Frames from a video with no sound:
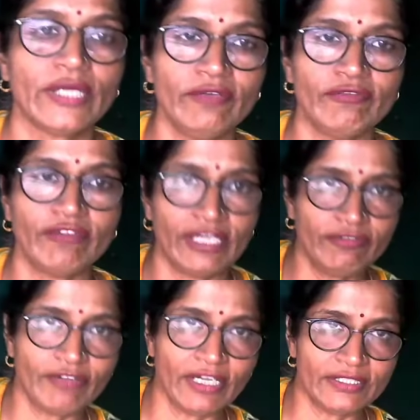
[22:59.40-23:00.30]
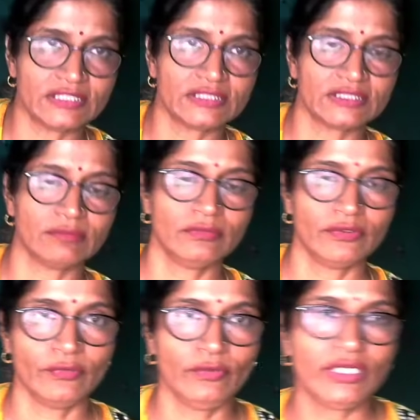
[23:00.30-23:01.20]
verify this sum.
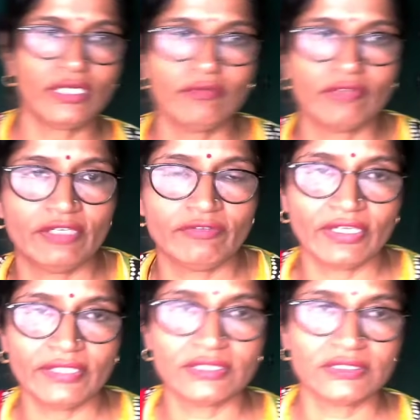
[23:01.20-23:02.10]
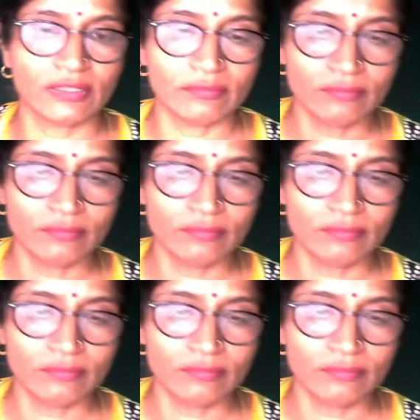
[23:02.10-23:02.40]
We can verify the sum.